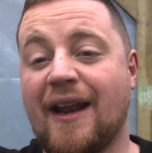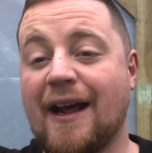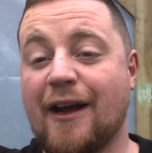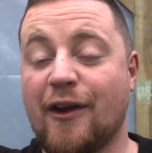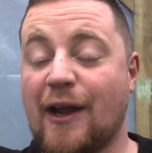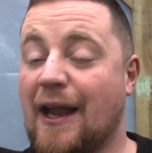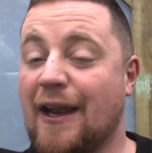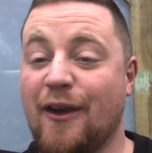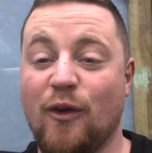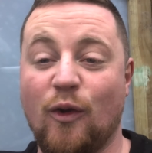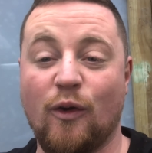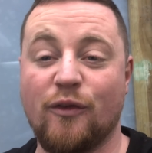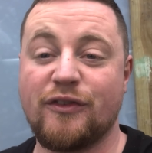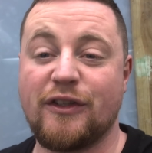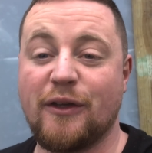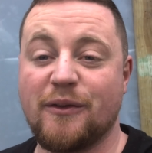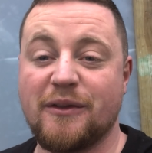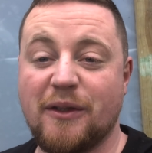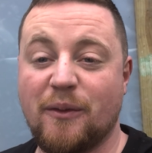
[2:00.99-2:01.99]
I love
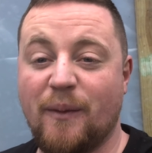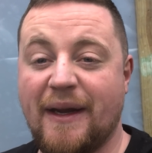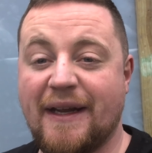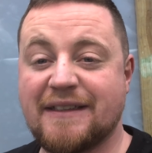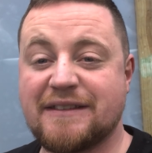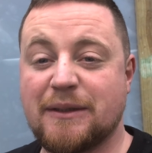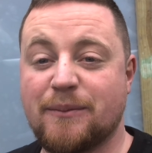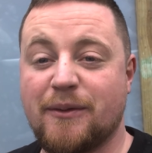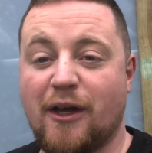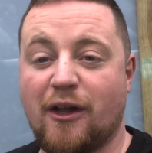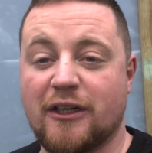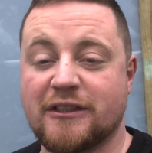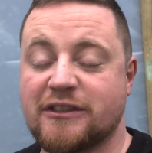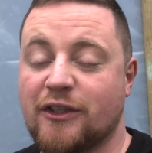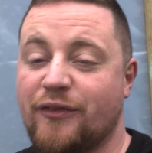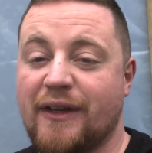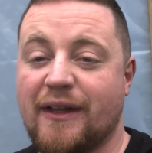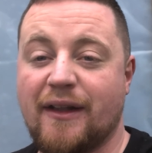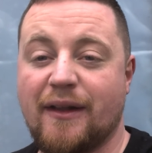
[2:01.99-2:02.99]
doing the work, to be honest.
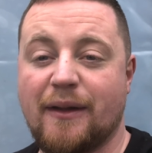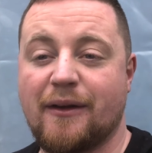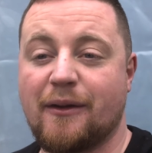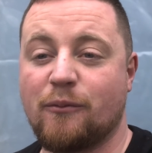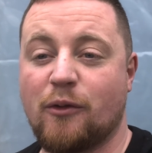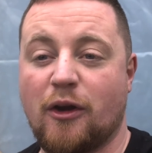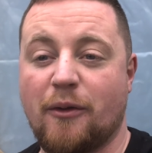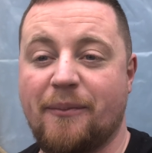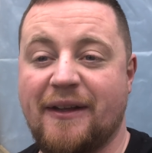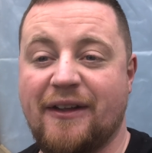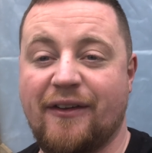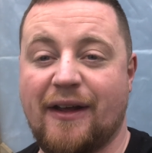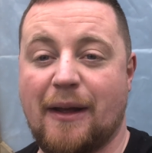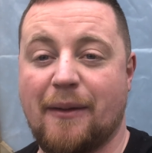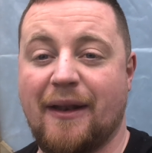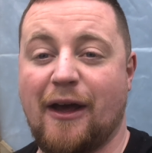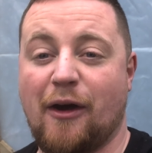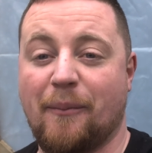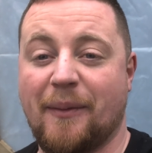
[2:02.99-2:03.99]
I feel like I'm going to be
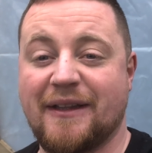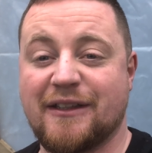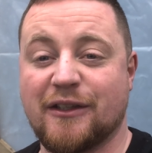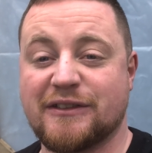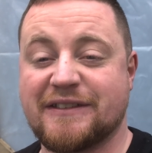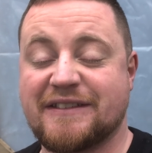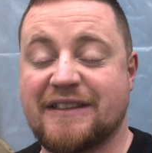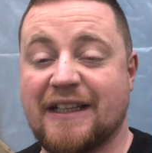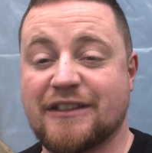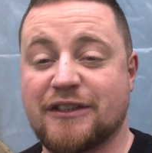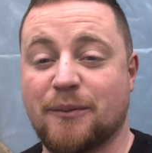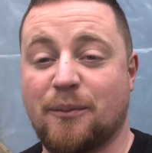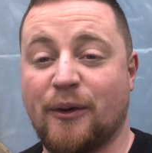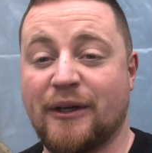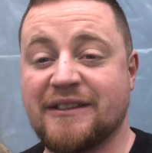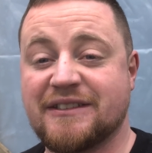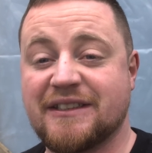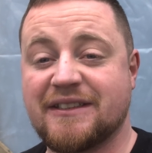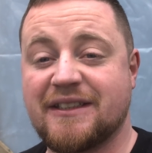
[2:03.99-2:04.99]
a little bit
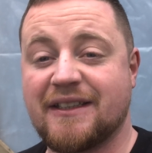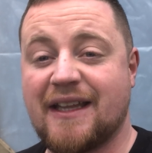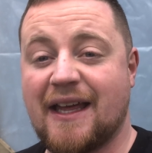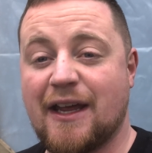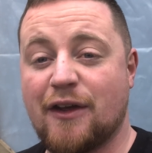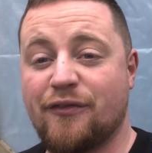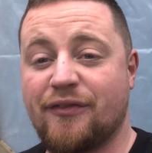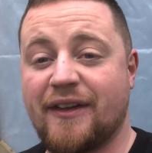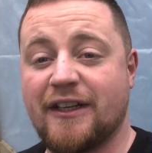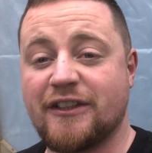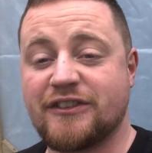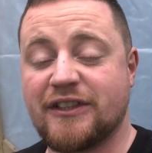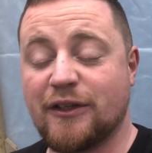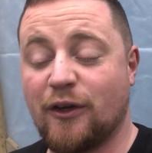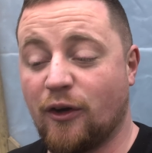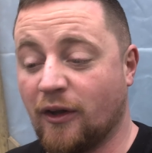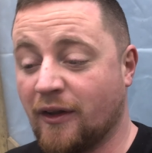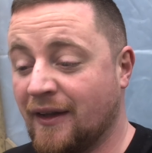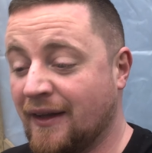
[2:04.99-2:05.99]
disappointed the day I finish it
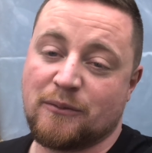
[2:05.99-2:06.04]
all.